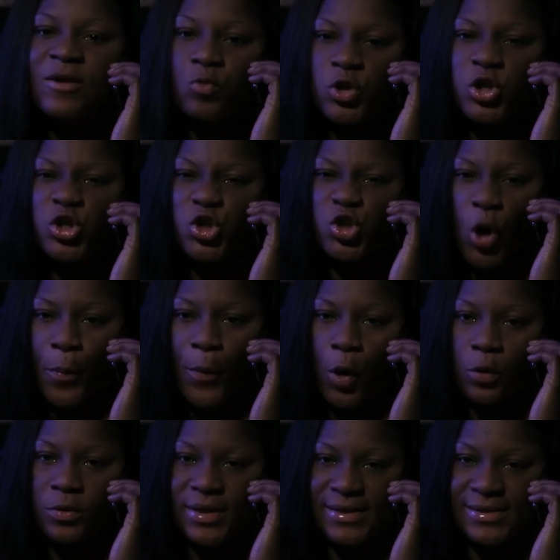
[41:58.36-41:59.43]
Will you stop
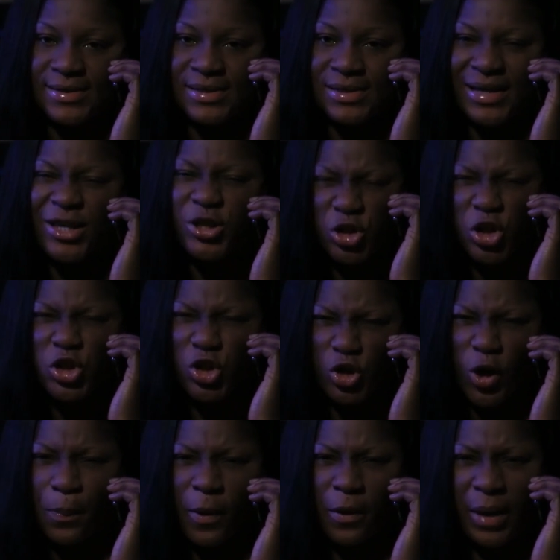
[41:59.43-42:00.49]
all this? Can you just
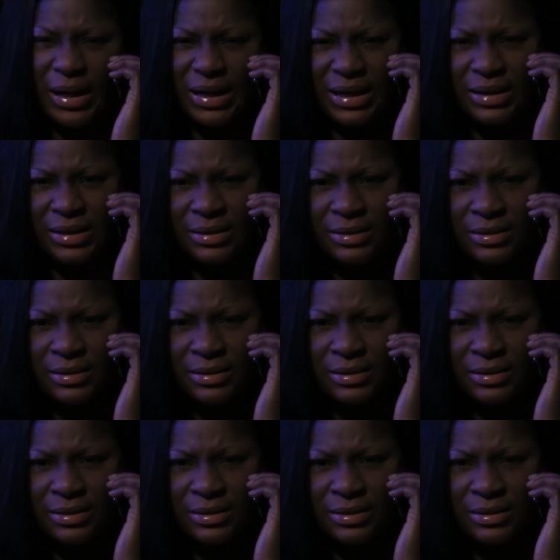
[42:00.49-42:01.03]
stop already?